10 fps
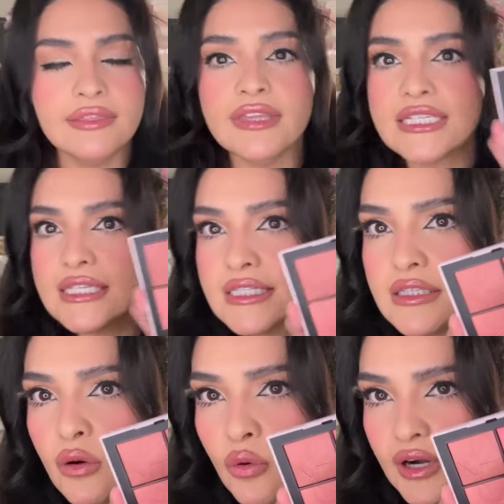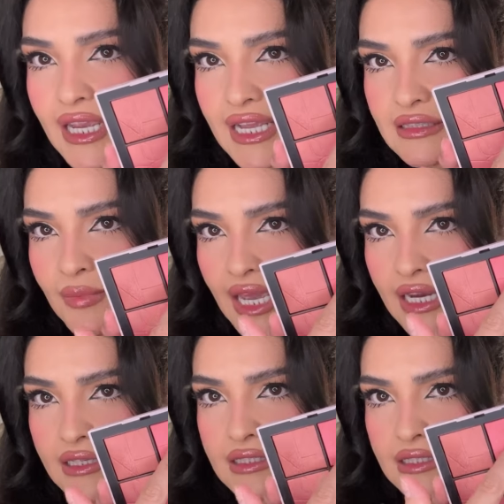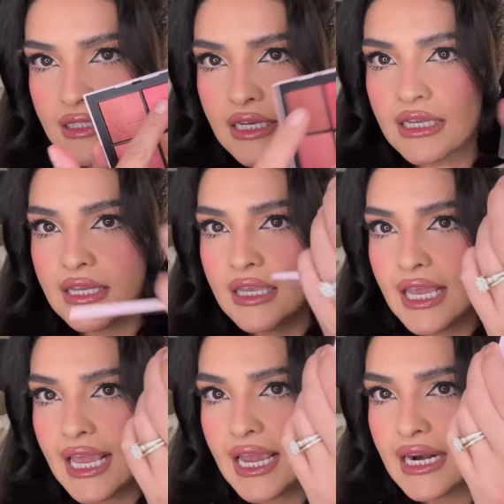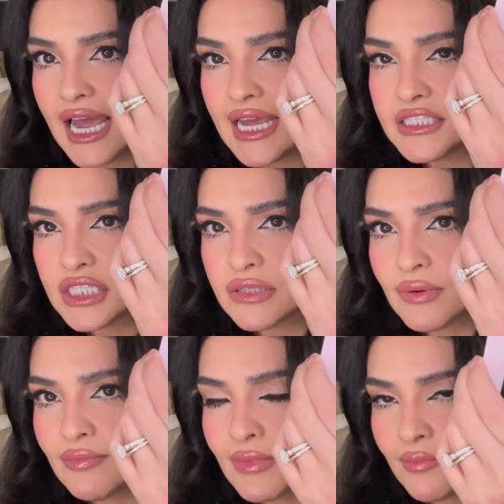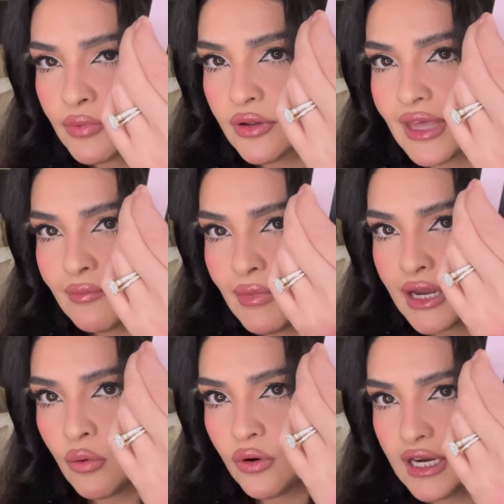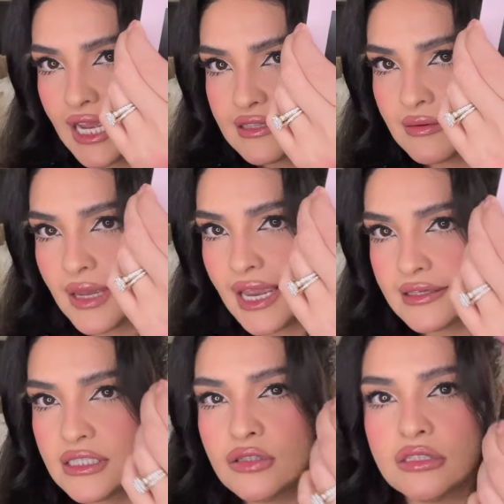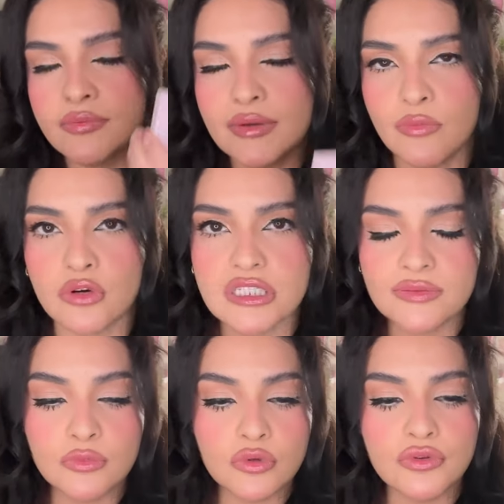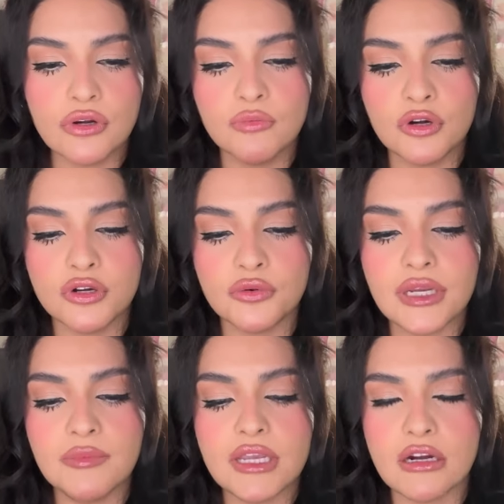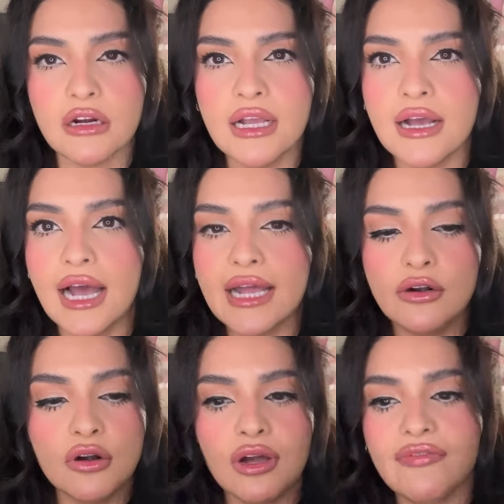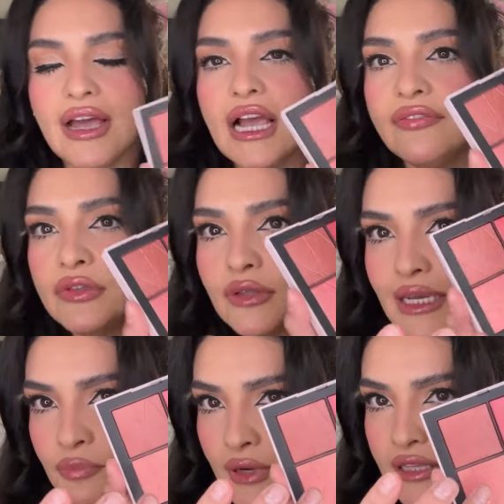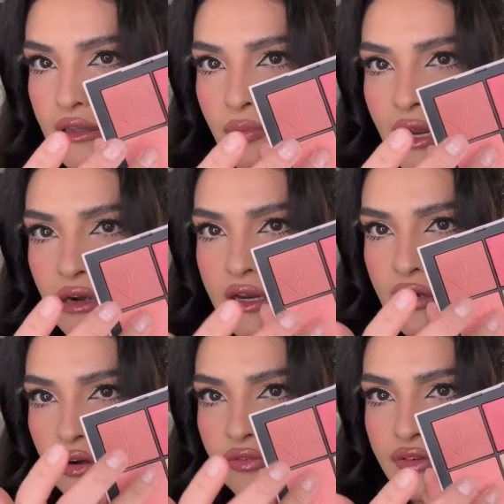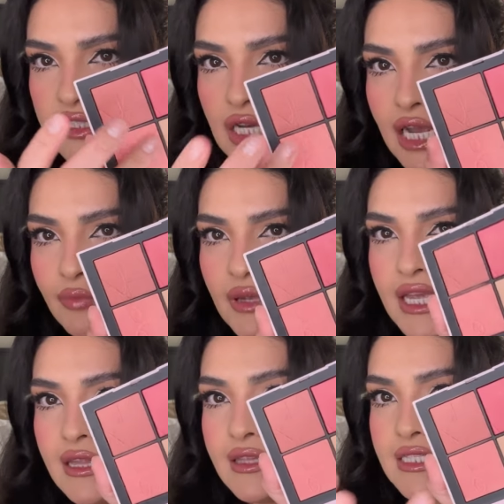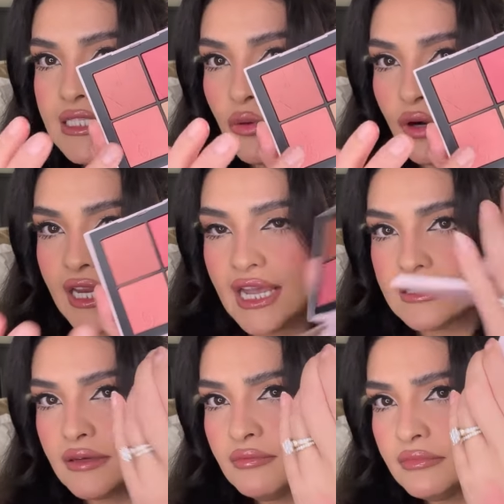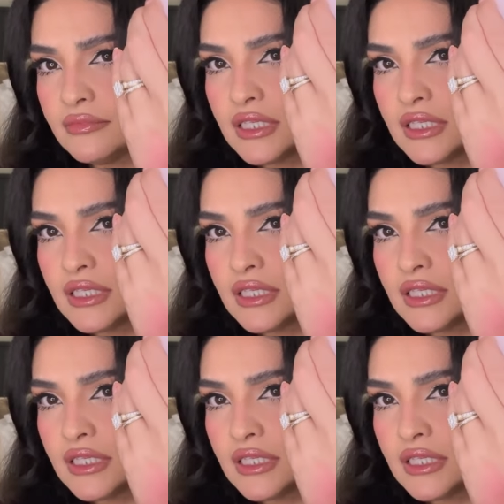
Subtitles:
This is the Orgasm X, and I just remember that my Orgasm X used to be more smoother, more creamier. I don't know if I have to like break the barrier of the top. This is Orgasm.